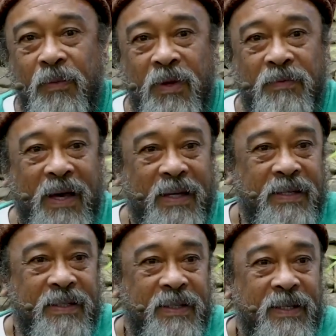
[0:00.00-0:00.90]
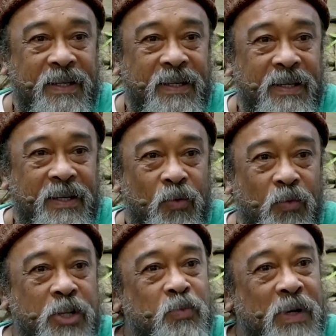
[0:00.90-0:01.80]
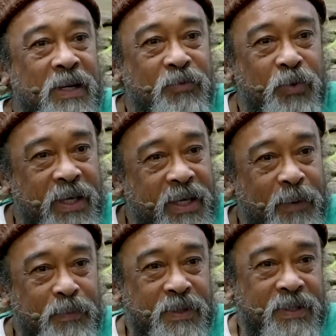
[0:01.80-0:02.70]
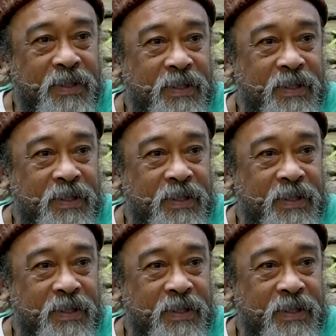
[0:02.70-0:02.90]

we have had, which one have we kept?